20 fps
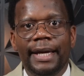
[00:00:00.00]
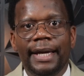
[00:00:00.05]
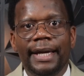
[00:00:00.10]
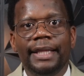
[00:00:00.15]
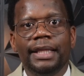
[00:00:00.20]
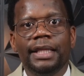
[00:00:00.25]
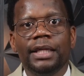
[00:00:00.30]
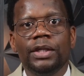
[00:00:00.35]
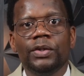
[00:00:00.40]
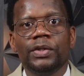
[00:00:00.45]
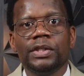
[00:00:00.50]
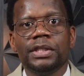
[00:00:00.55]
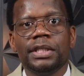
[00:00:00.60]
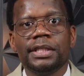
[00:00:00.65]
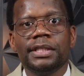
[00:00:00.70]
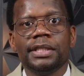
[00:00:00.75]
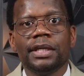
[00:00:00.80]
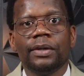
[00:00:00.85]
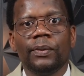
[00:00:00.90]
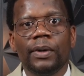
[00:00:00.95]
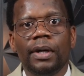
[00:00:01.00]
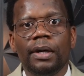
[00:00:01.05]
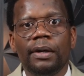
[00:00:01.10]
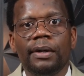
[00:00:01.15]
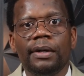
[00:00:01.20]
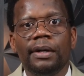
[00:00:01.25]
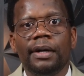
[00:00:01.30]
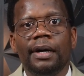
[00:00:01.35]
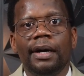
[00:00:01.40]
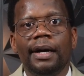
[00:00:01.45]
and they usually say,
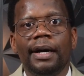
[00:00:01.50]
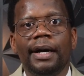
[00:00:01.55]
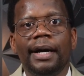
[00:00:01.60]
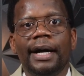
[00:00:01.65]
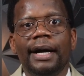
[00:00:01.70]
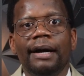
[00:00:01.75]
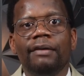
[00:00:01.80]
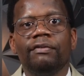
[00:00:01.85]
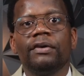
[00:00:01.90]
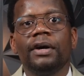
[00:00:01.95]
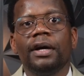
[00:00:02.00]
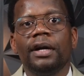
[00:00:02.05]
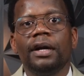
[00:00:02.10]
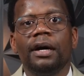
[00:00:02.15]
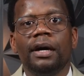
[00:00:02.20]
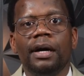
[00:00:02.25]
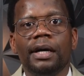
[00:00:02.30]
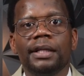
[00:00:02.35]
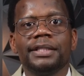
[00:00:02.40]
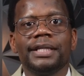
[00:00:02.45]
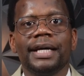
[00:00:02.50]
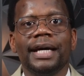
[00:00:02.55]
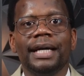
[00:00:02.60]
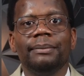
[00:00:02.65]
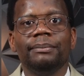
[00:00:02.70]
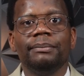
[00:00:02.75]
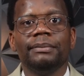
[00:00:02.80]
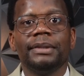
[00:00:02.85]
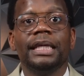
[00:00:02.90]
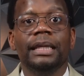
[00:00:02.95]
well, I've got a hard
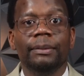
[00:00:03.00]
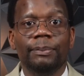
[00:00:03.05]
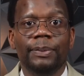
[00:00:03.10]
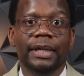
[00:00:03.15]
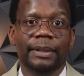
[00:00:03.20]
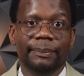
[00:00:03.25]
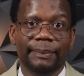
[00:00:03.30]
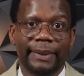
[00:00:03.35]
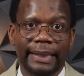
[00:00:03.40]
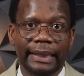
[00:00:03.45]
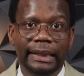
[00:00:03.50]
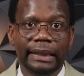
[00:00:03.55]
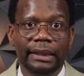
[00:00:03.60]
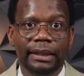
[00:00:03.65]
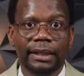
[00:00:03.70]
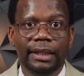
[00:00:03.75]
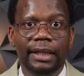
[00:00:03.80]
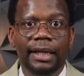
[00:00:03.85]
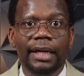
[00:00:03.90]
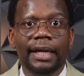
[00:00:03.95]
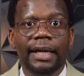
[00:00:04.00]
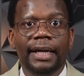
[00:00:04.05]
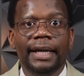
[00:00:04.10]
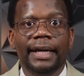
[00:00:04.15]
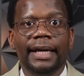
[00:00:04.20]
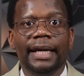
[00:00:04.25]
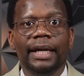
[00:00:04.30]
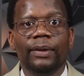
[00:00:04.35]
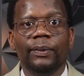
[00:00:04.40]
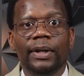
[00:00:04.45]
time keeping money.
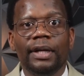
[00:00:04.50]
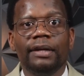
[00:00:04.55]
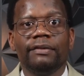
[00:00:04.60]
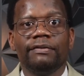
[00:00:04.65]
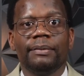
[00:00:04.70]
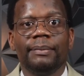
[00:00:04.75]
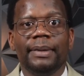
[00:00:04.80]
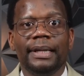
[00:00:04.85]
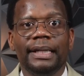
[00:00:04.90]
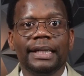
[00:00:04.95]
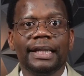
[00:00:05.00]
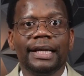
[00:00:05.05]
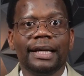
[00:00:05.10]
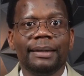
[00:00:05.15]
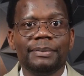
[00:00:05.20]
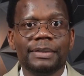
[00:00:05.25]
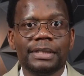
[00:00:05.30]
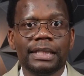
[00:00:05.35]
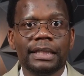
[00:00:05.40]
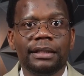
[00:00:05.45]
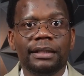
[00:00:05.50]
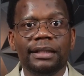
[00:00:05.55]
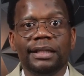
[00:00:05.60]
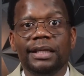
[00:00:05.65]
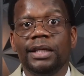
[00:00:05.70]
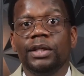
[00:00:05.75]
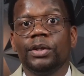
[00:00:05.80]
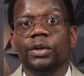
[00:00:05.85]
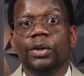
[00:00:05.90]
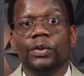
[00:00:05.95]
And whenever money comes in,
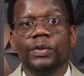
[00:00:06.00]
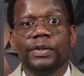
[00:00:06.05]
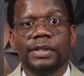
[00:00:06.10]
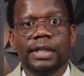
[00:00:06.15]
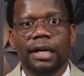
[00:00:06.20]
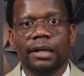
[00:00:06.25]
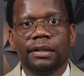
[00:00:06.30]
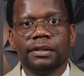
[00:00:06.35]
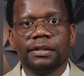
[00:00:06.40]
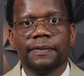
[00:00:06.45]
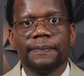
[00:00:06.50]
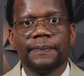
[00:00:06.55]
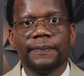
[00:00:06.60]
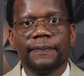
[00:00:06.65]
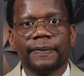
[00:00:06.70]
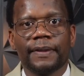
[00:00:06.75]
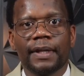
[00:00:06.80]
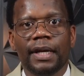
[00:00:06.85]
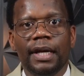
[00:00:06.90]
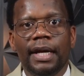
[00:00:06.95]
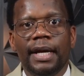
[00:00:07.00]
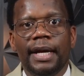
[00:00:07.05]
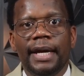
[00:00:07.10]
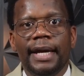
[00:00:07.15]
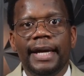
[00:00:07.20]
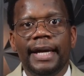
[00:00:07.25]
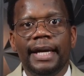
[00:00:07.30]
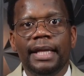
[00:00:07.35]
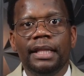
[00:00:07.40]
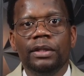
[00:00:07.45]
it goes out.
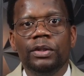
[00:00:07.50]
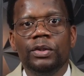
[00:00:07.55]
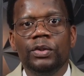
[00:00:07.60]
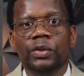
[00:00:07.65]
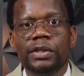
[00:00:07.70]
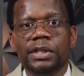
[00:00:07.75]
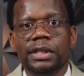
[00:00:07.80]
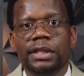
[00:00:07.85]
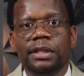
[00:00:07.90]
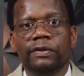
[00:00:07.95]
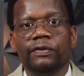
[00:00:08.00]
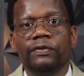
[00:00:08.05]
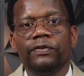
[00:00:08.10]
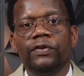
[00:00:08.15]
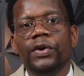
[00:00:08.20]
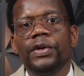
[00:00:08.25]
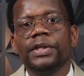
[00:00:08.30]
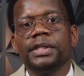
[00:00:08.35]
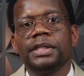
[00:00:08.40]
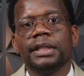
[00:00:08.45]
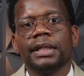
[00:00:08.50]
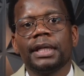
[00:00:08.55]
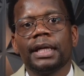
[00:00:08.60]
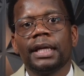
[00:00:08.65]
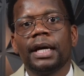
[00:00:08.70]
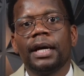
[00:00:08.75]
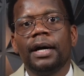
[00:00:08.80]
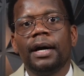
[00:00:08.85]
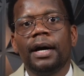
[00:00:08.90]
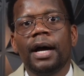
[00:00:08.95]
And usually the first thing
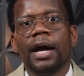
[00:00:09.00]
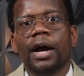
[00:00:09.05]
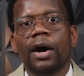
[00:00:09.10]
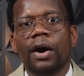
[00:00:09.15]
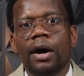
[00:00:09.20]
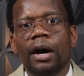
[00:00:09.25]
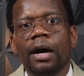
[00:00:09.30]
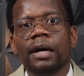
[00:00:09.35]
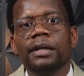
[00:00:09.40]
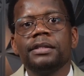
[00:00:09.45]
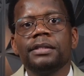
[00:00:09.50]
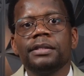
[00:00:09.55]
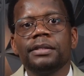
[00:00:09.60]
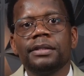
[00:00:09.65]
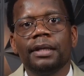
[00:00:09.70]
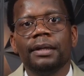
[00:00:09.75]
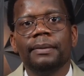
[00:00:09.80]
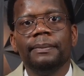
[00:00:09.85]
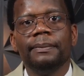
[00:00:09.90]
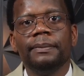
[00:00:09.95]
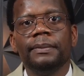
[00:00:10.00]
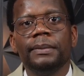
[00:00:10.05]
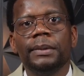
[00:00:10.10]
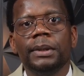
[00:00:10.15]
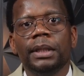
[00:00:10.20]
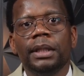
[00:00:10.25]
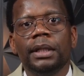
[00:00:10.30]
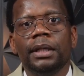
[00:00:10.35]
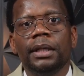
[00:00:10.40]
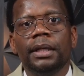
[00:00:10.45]
I ask them
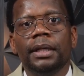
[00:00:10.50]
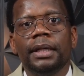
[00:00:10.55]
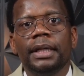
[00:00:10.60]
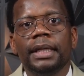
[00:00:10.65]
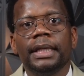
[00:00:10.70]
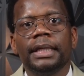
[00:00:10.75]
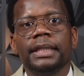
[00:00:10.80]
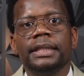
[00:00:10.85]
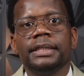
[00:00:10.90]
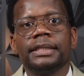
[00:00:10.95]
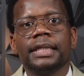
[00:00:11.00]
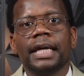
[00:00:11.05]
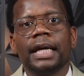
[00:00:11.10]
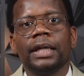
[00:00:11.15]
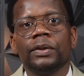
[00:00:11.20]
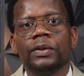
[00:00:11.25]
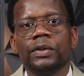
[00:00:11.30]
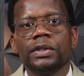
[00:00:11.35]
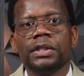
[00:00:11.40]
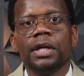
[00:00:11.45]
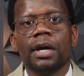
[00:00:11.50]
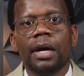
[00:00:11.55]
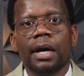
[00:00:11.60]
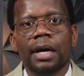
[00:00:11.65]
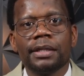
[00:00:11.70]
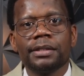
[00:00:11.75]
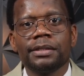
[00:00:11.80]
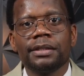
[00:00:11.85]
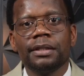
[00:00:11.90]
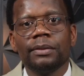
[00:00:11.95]
is, I usually
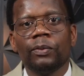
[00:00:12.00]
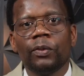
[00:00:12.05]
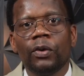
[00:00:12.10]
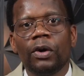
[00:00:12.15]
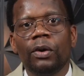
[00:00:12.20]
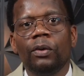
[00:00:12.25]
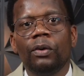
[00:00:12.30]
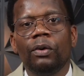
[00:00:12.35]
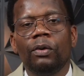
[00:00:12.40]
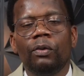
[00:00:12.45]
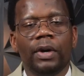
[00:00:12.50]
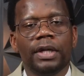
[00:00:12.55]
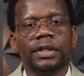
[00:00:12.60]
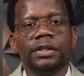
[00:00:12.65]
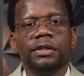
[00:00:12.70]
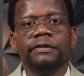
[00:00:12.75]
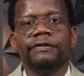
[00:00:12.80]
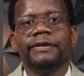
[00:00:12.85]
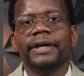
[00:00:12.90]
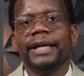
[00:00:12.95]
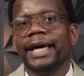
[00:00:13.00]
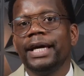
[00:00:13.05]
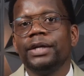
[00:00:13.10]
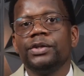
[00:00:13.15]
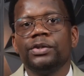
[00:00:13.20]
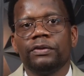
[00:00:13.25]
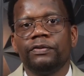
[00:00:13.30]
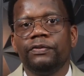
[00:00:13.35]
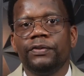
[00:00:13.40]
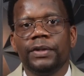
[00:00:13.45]
ask them, well, what's your
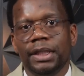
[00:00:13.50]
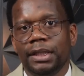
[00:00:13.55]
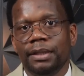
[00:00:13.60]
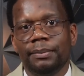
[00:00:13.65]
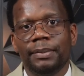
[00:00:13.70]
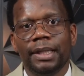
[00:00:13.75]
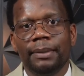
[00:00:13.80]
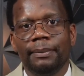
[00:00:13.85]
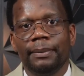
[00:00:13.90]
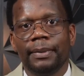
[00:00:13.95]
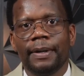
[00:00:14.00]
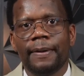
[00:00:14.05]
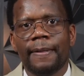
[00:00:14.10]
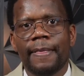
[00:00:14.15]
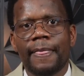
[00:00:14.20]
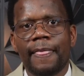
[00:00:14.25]
financial freedom number?